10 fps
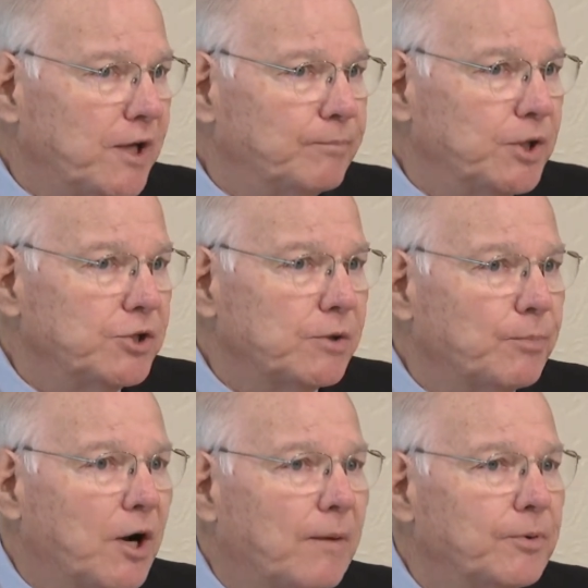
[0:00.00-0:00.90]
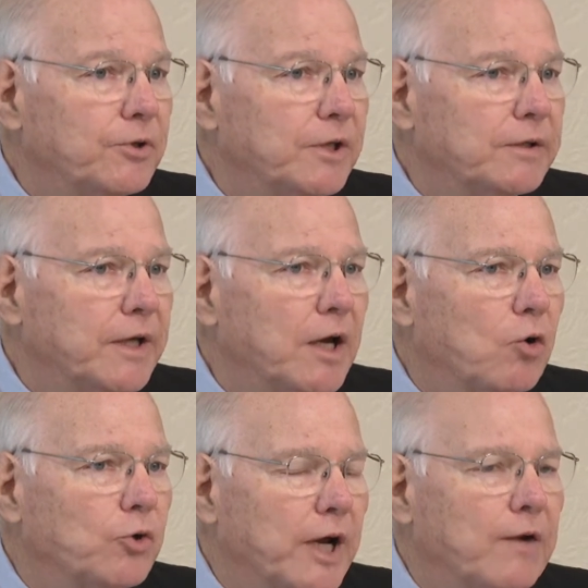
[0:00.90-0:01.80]
that piece of property and they
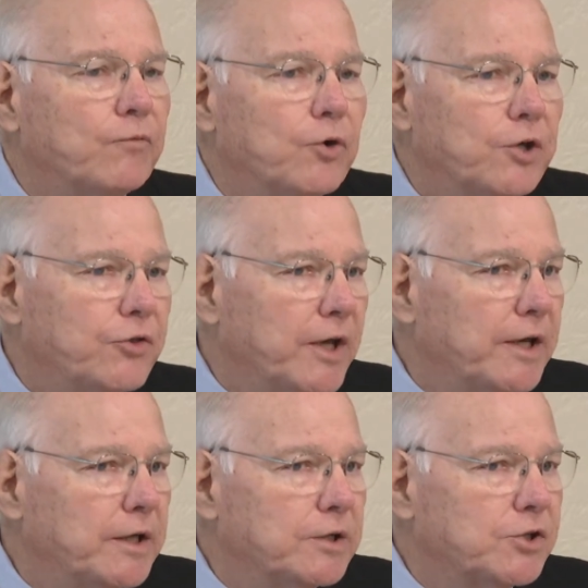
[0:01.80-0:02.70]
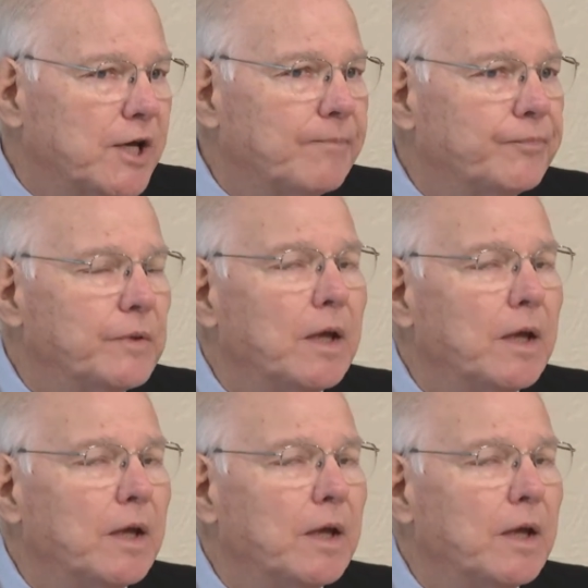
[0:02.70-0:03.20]
own everything except